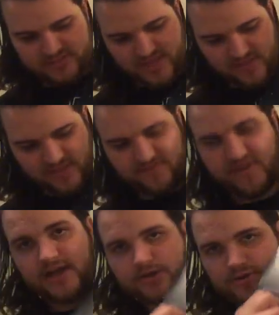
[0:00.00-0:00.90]
and then they've
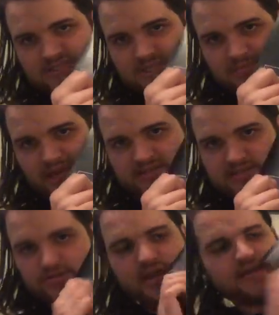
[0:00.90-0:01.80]
got Kryn Space,
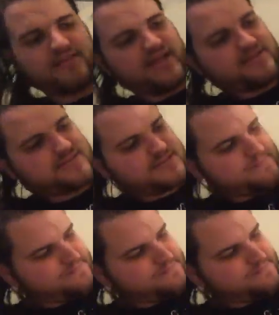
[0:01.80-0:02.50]
Dragonlance.